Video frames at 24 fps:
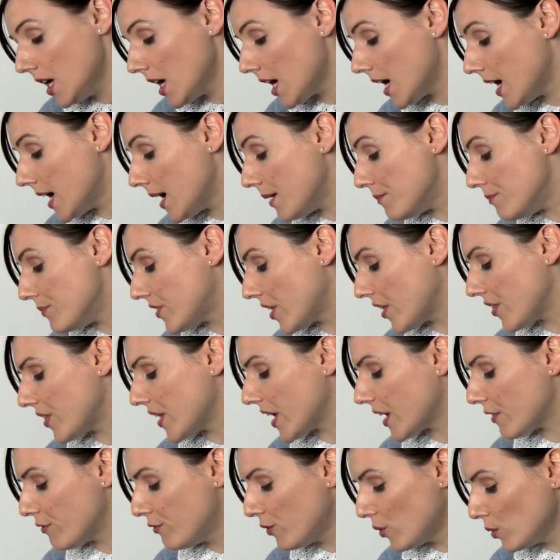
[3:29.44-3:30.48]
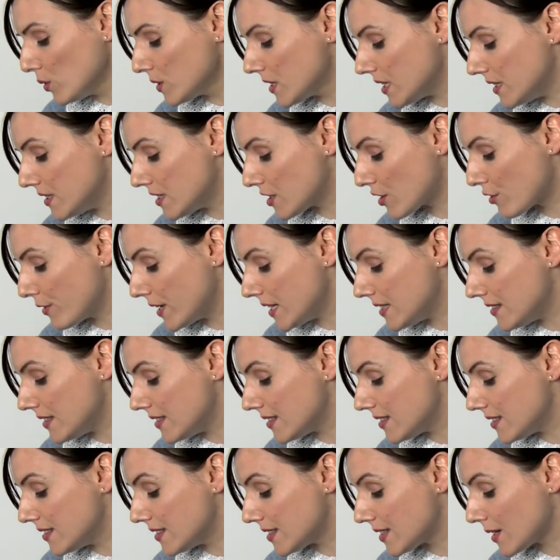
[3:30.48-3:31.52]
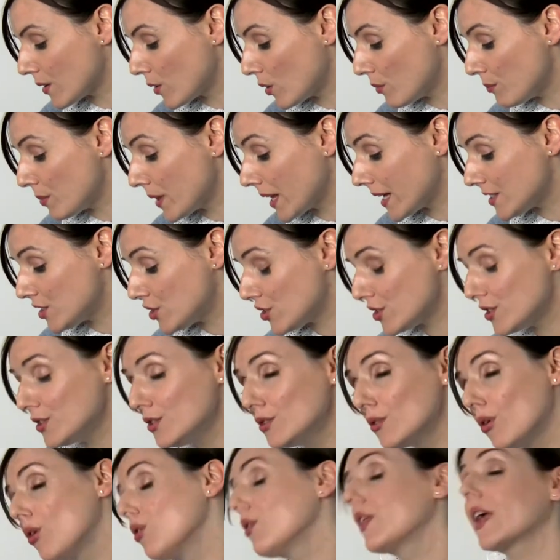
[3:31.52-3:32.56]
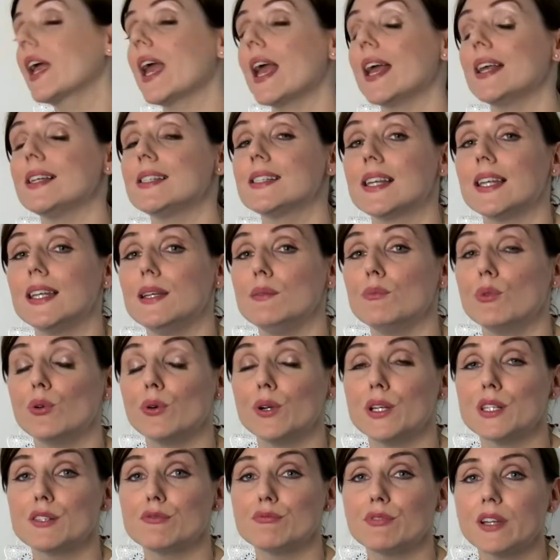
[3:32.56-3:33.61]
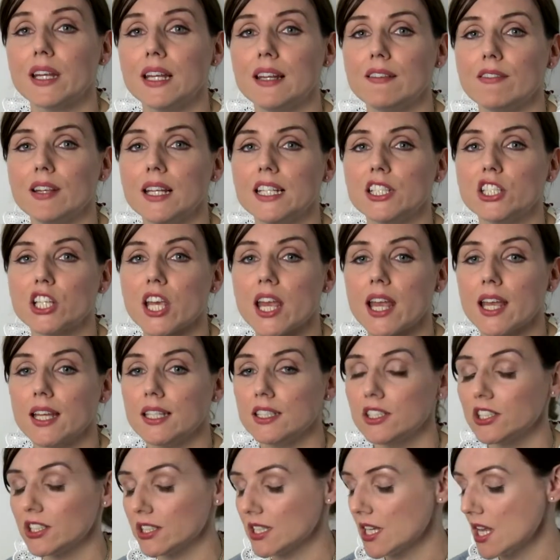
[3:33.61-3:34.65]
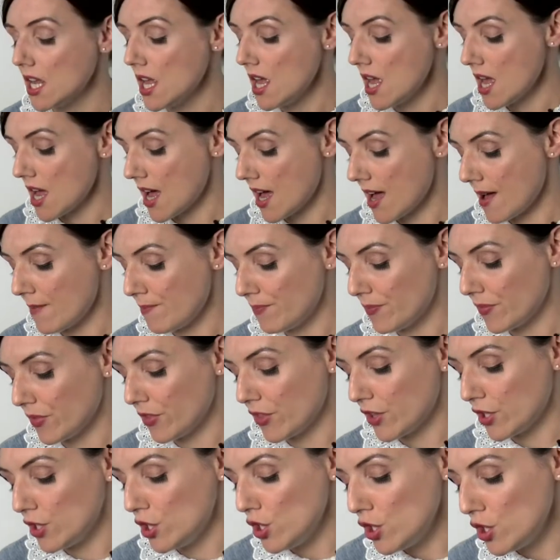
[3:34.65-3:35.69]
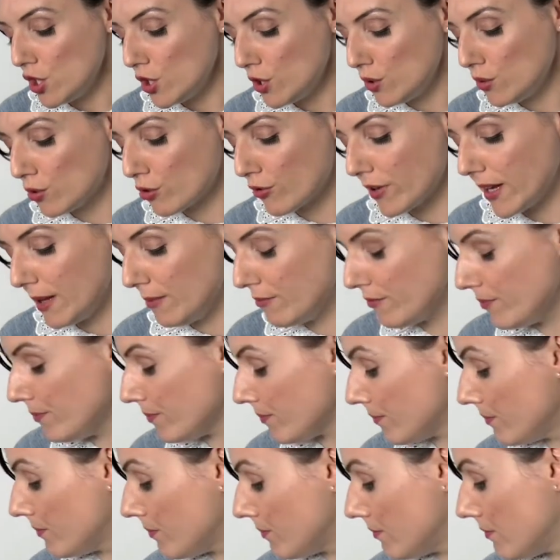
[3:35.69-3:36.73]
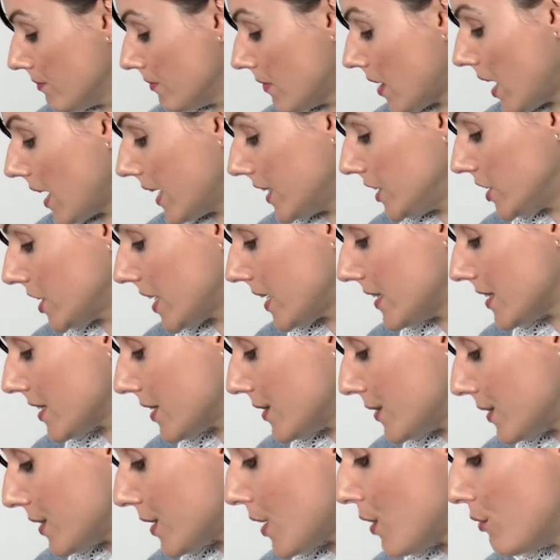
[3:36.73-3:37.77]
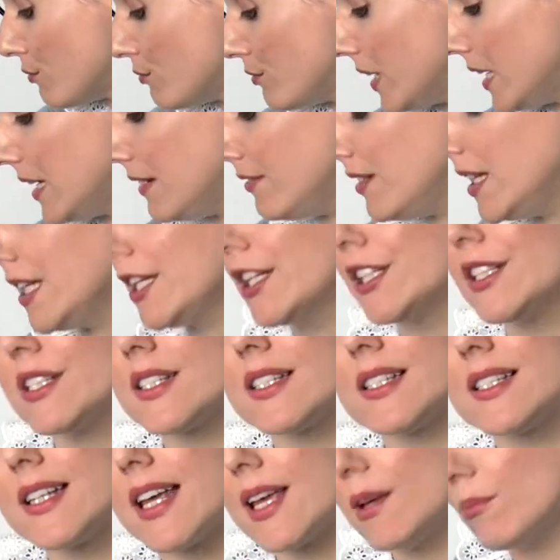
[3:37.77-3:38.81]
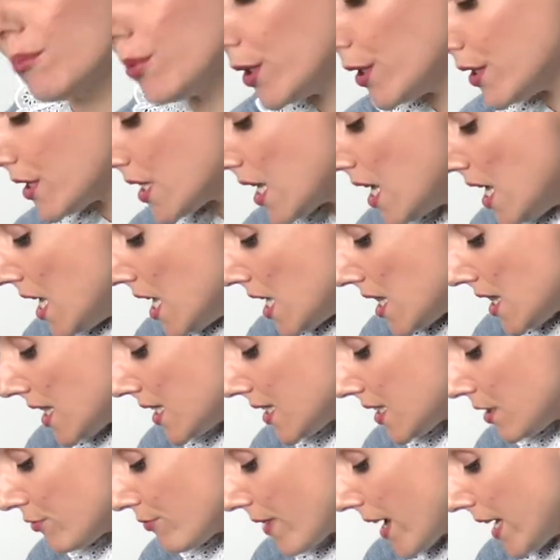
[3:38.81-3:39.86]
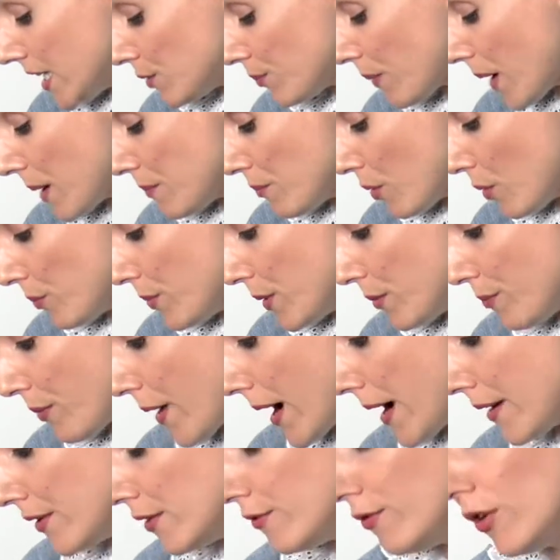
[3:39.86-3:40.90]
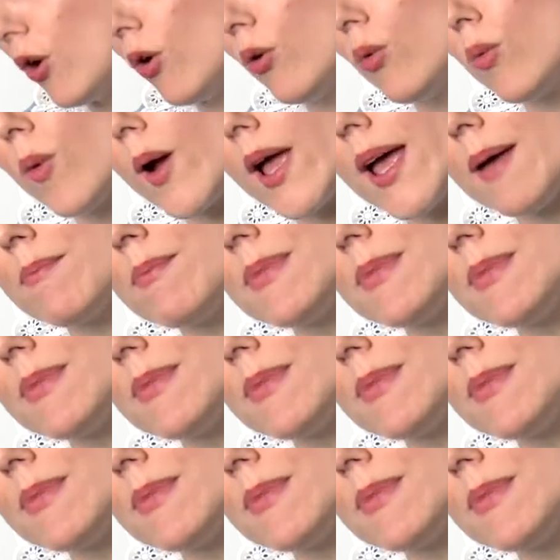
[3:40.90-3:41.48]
that it falls into creases and so on, but that's just not the case anymore. It's really, really changed. The new cream eyeshadows are really, really good at staying put. There's a range by Bobbi Brown of long wear